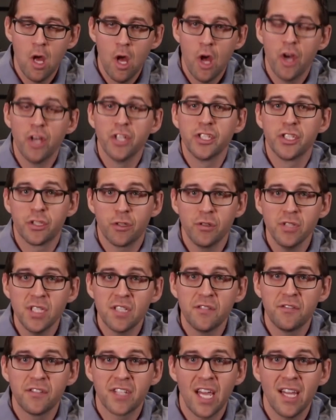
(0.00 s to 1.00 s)
A
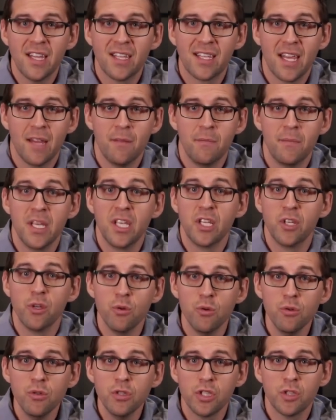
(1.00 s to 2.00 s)
certificate can be
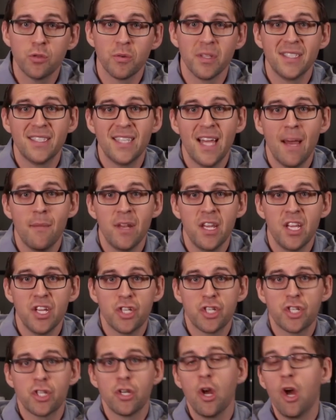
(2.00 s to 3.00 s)
used to
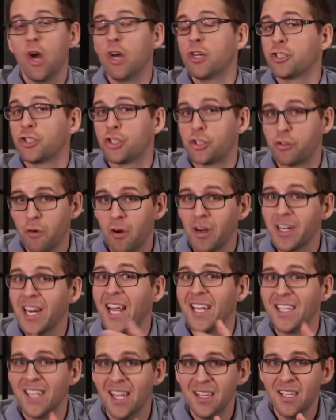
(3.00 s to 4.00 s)
establish a strong
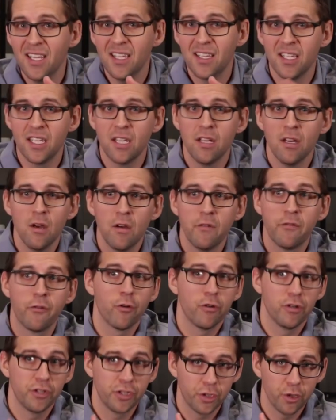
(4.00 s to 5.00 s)
identity
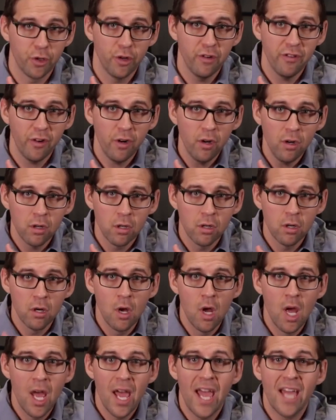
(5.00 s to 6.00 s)
for a server,
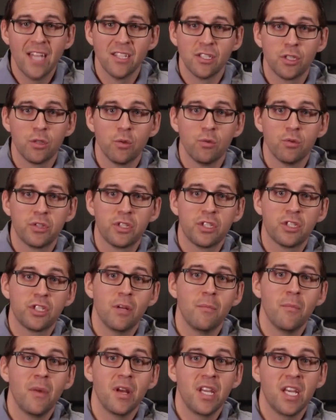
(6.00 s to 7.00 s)
and so
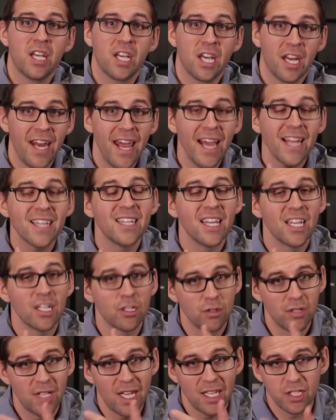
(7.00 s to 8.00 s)
somebody connecting to
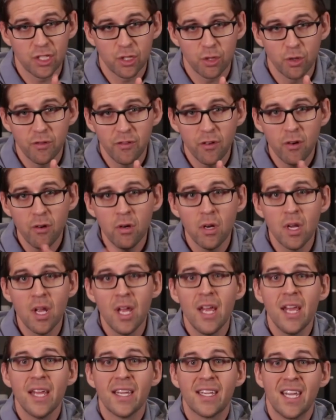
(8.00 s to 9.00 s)
that server
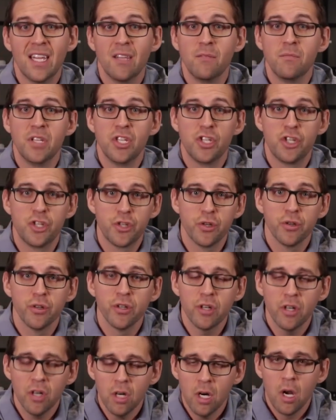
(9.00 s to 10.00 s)
can be
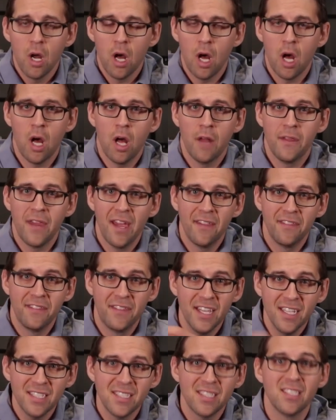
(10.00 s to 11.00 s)
sure that
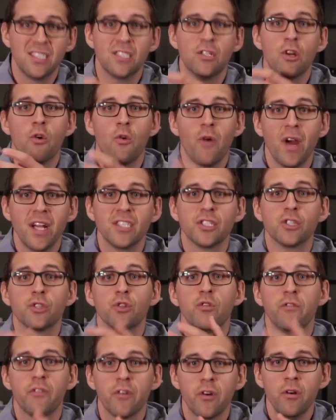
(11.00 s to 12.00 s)
this is the right
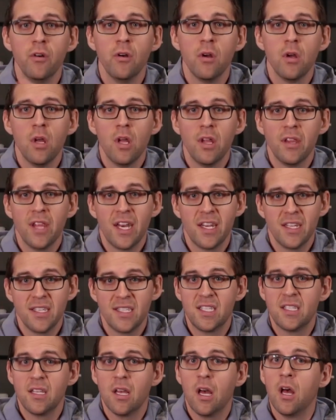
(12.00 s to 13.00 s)
server that
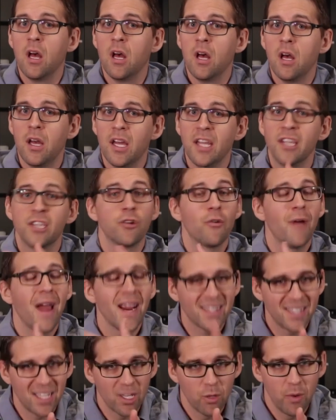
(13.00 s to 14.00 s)
is
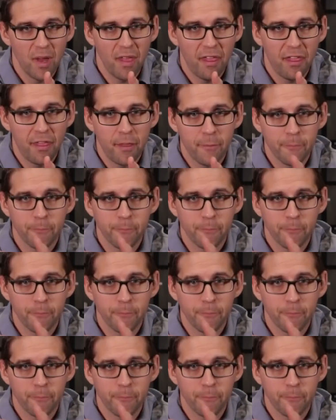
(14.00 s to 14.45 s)
interacting with.